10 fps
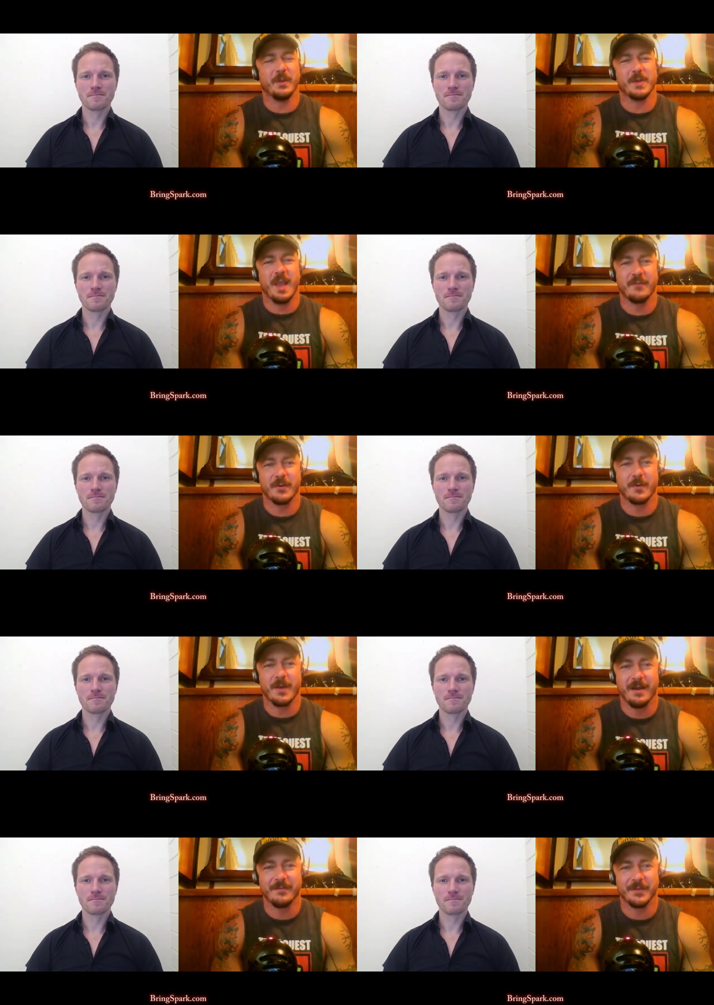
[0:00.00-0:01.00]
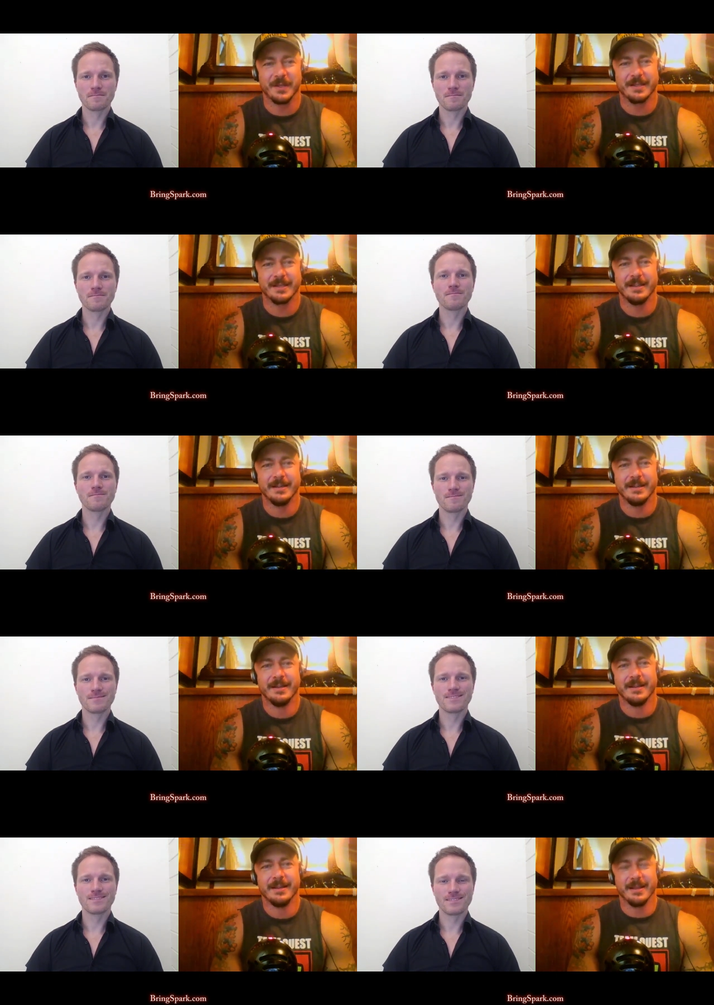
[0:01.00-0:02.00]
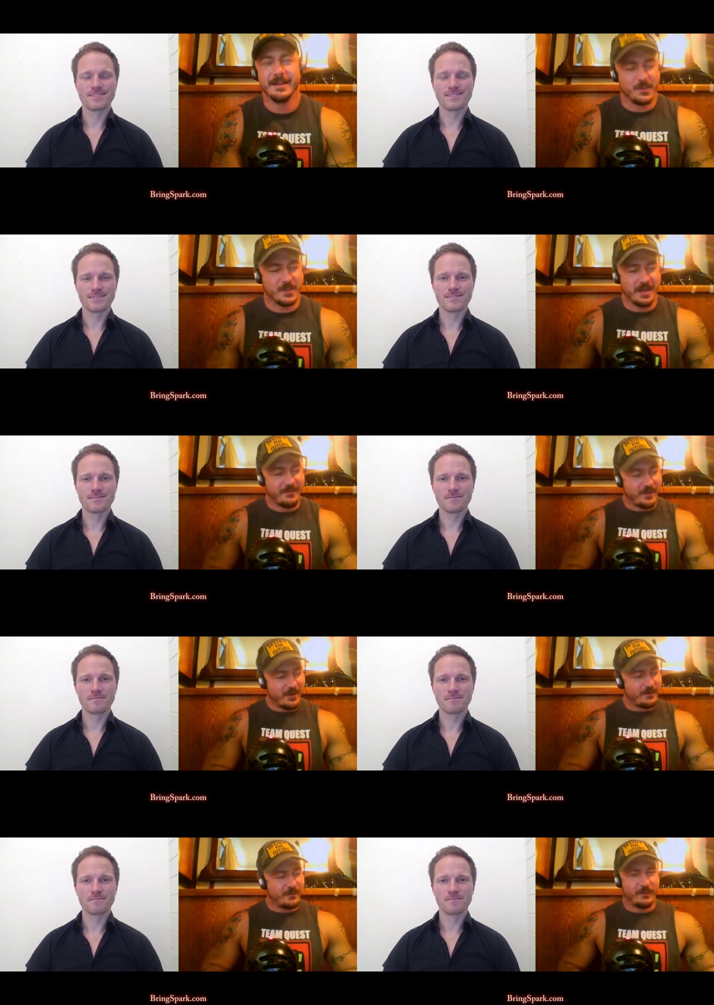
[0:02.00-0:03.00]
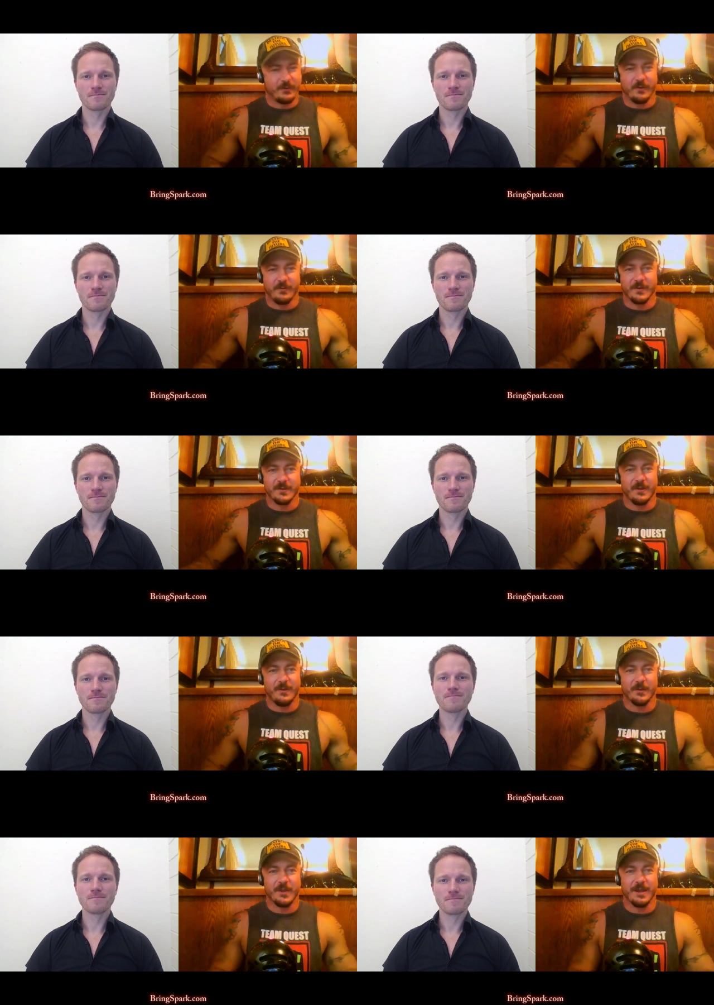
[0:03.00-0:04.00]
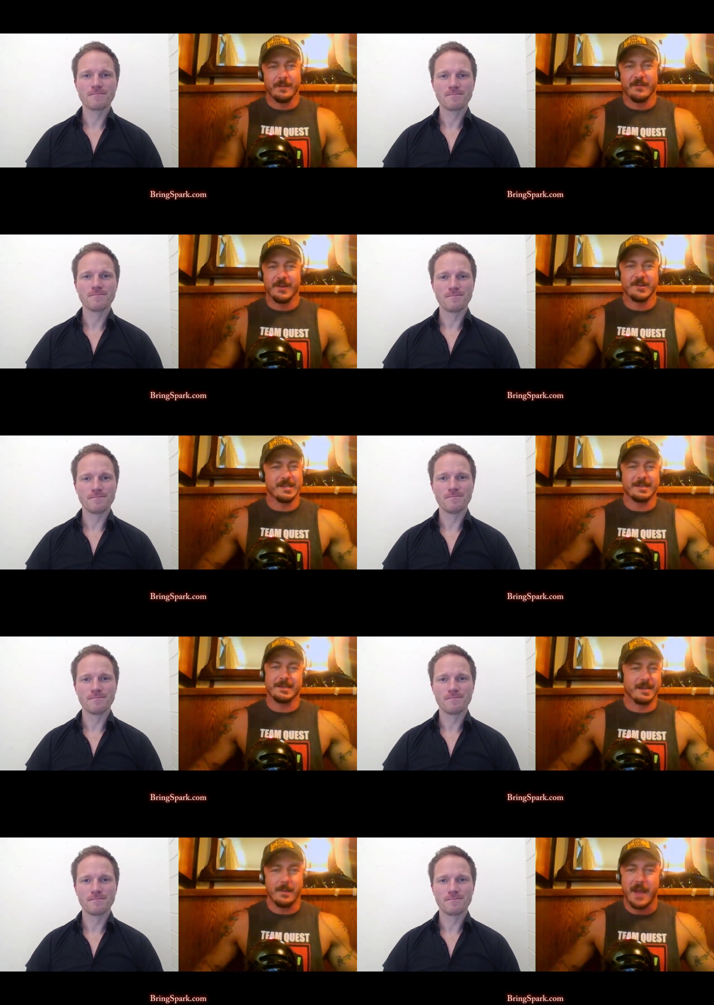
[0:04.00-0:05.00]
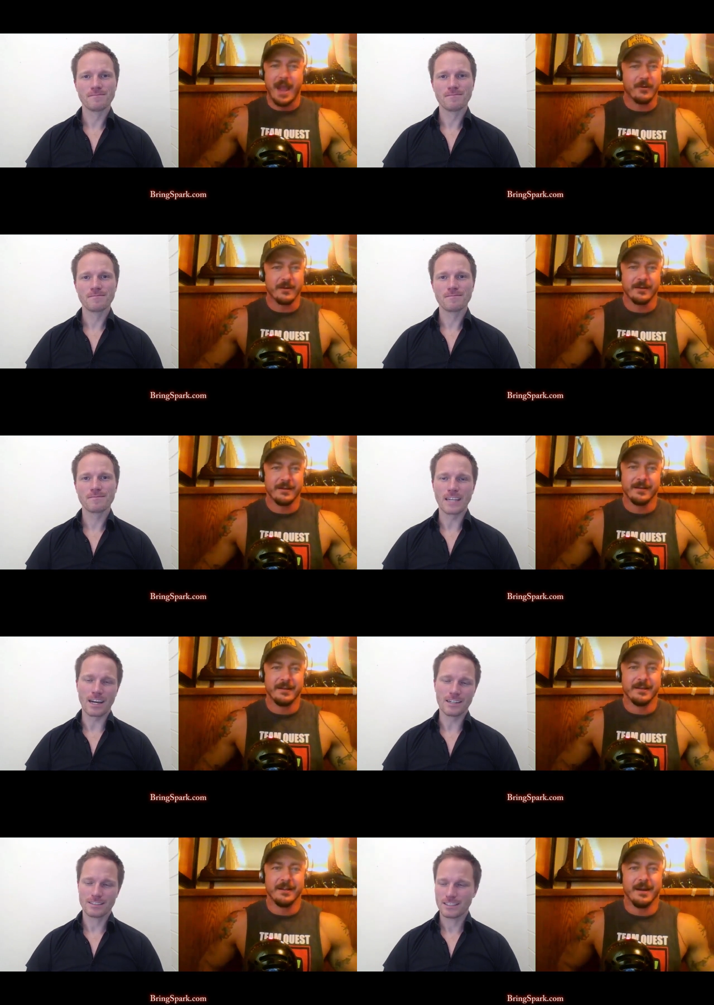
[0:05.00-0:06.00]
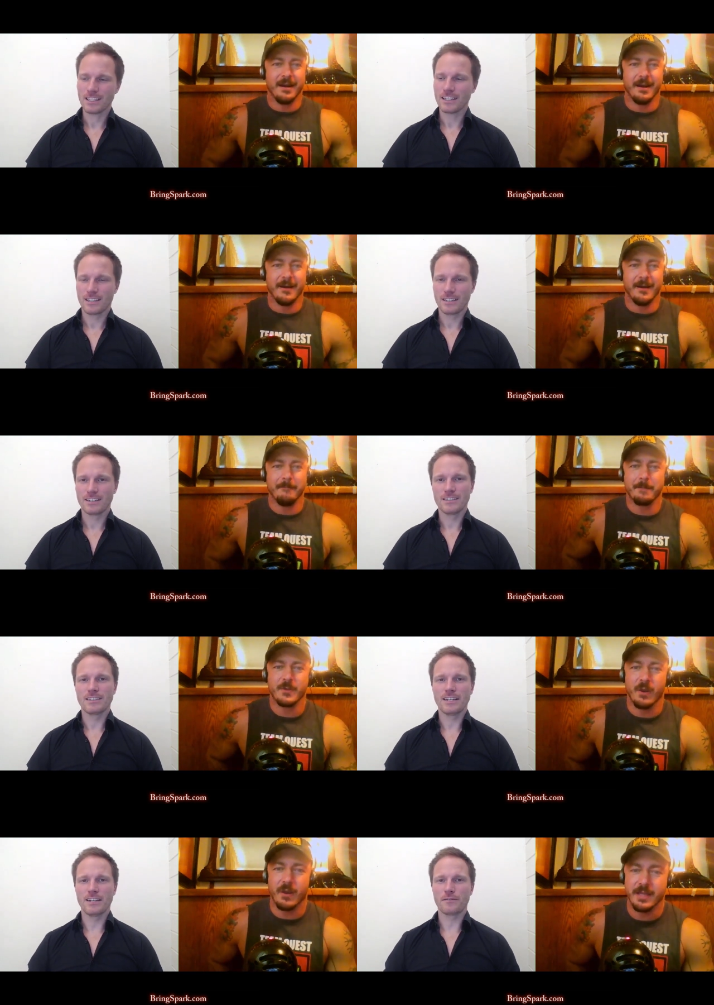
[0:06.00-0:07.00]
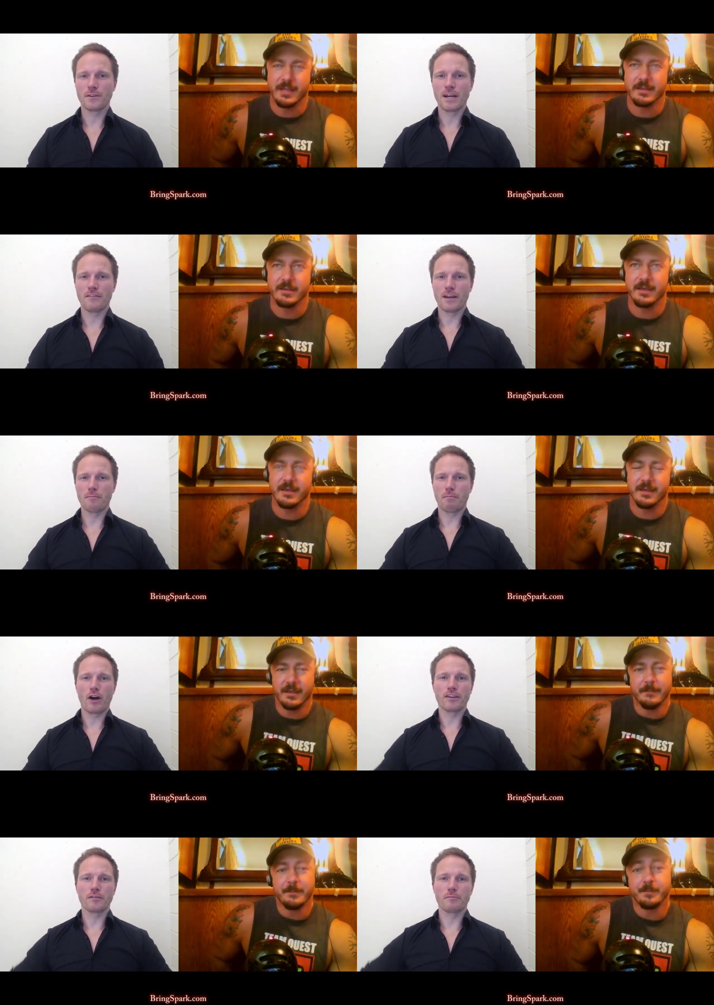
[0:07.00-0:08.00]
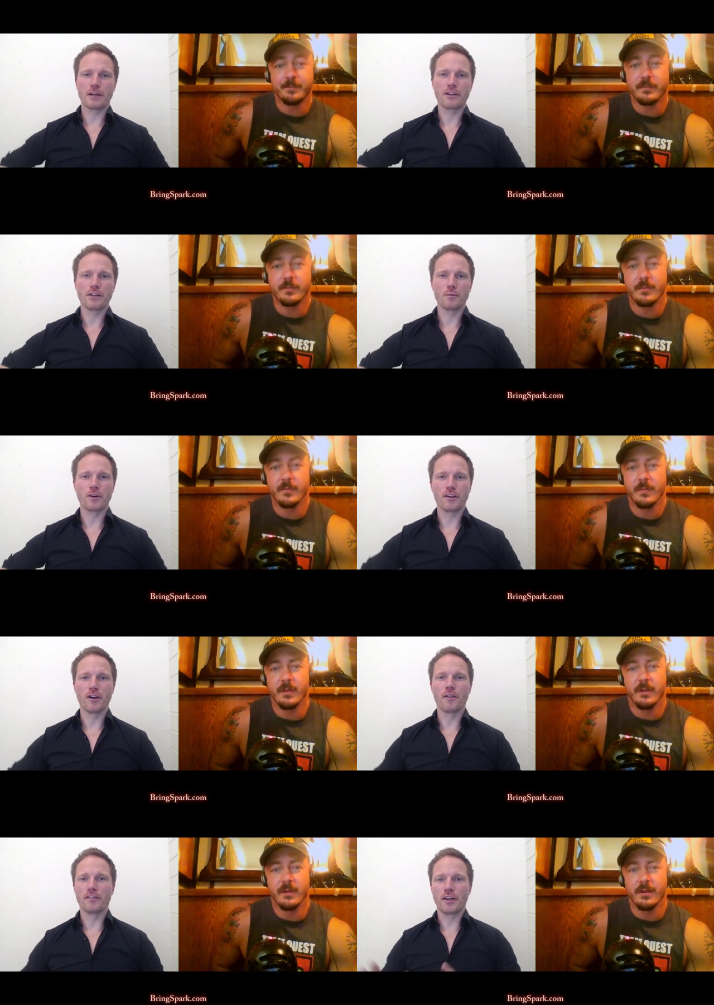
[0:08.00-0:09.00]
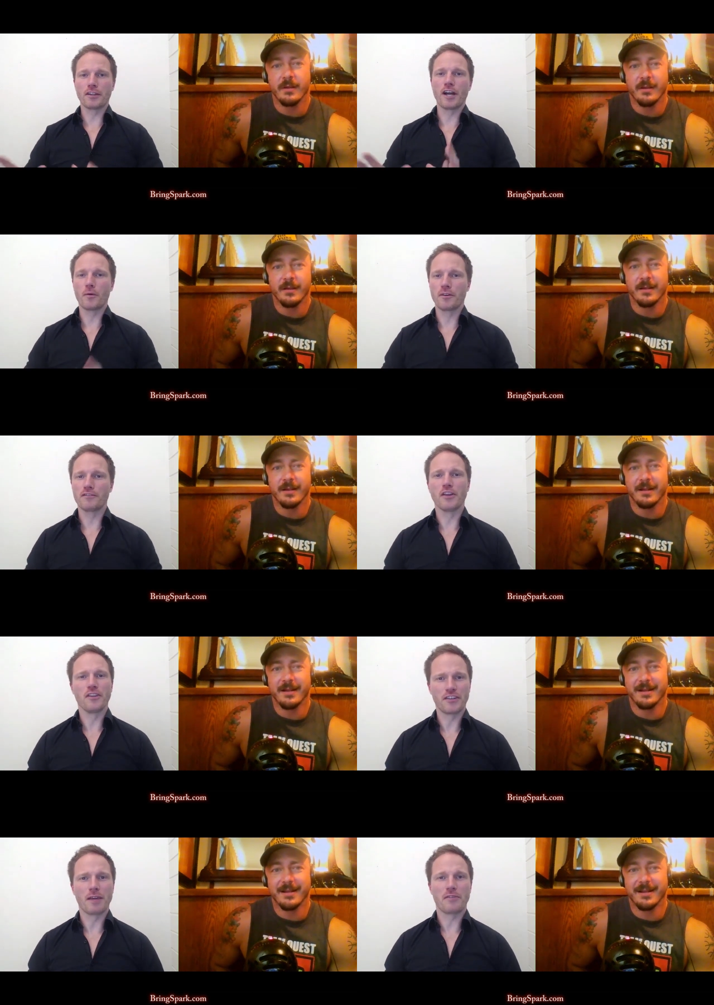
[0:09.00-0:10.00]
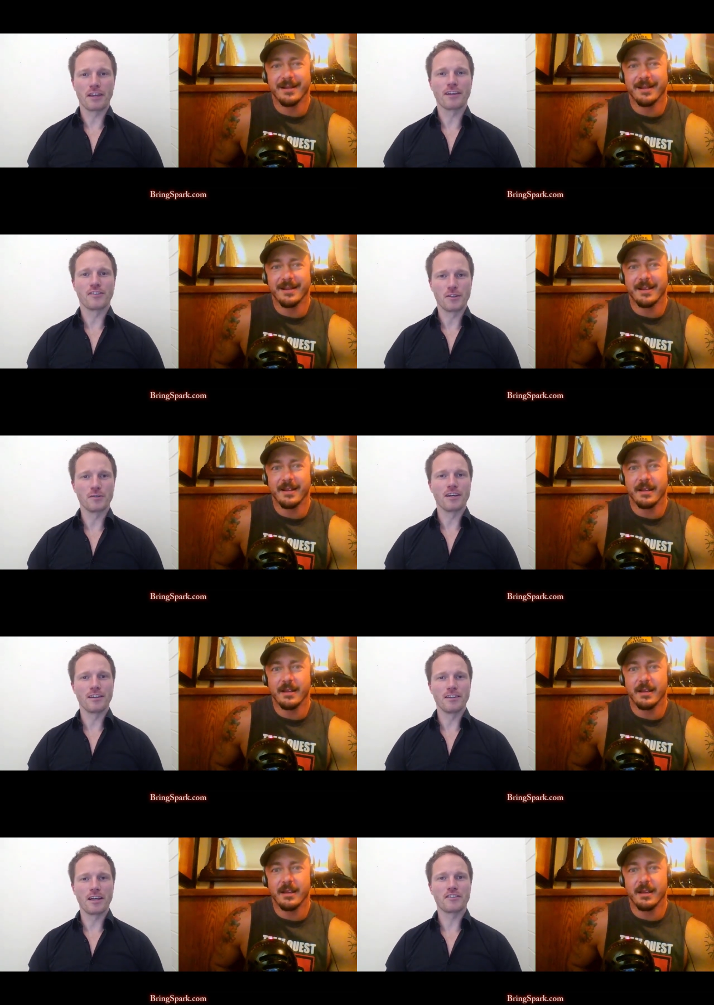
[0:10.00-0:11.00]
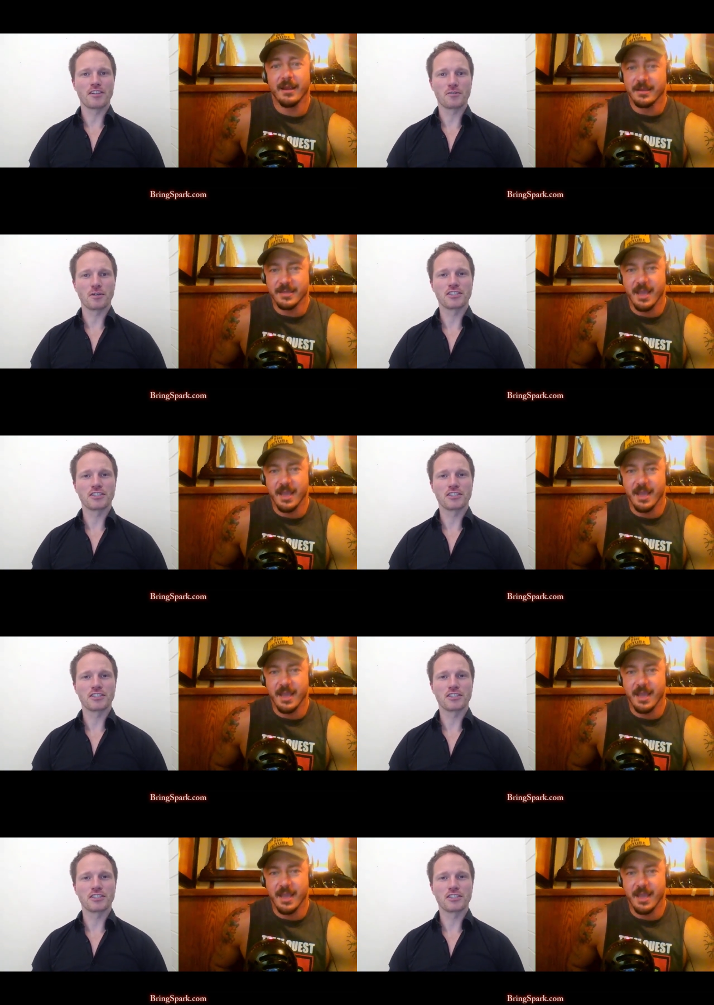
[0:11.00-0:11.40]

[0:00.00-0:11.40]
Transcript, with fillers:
Speaker 1: philosophical conflict that's just kind of under the surface the whole time, eventually that's going to come out.
Speaker 2: Yeah. Um, so if I think you have that body to bury, you want to know that the other guy would have done the same thing as you did in that situation.